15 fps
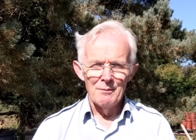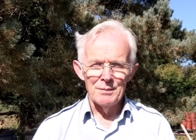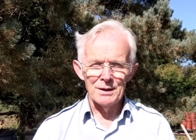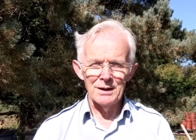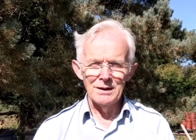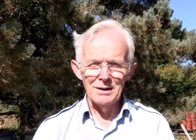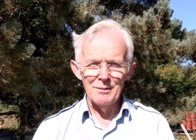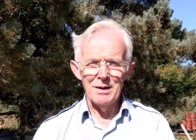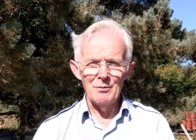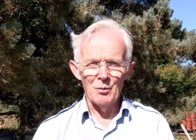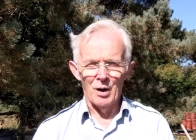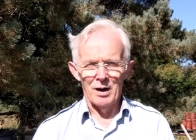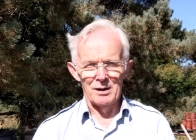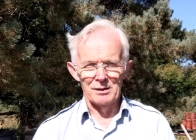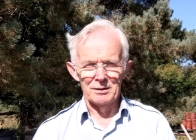But in the
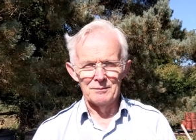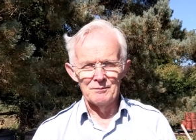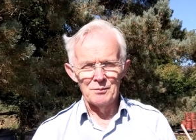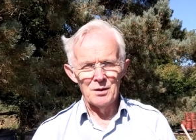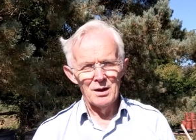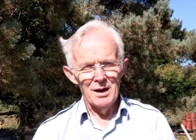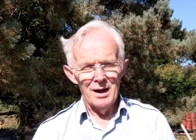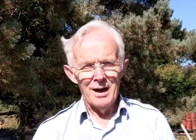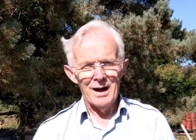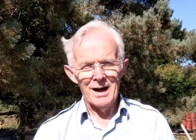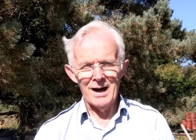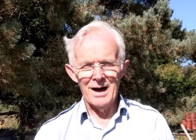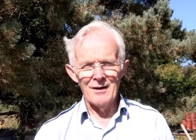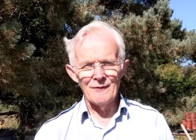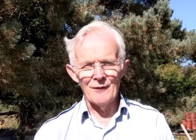meanwhile,
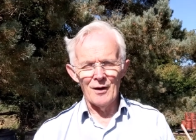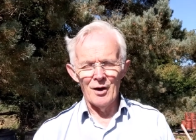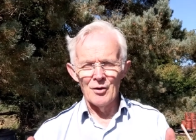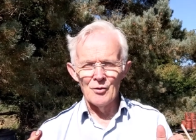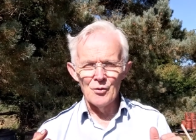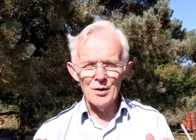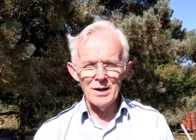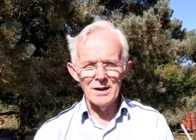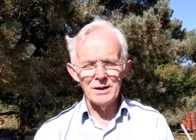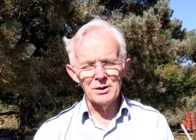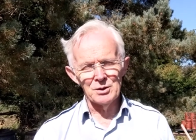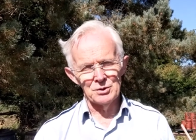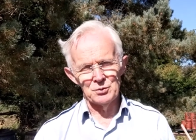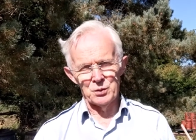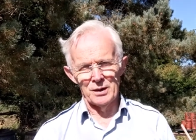have a really
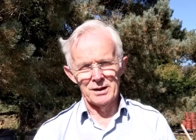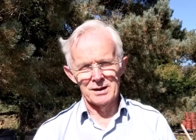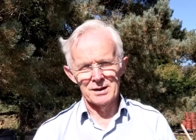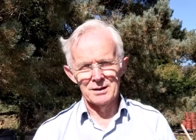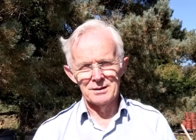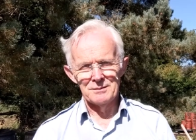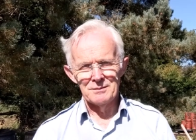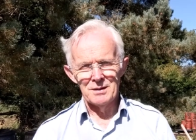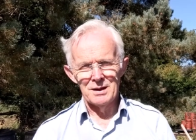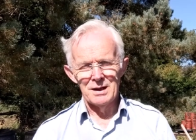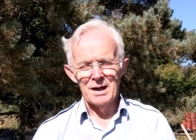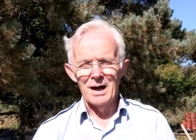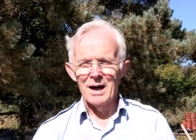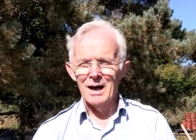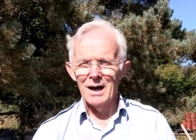good week
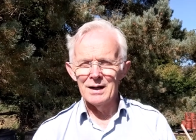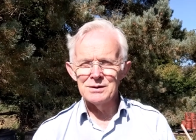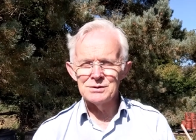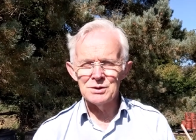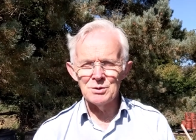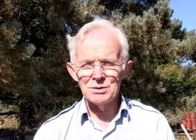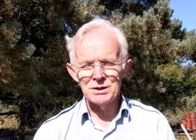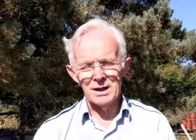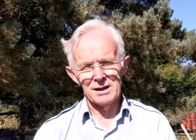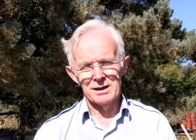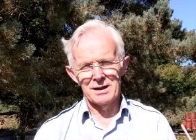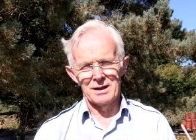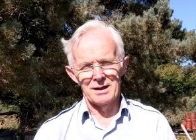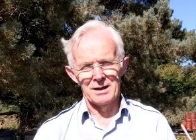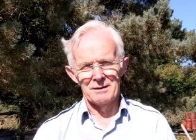and do take
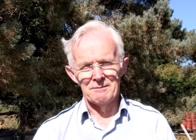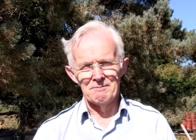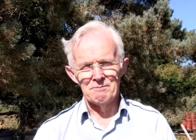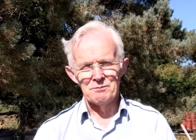care.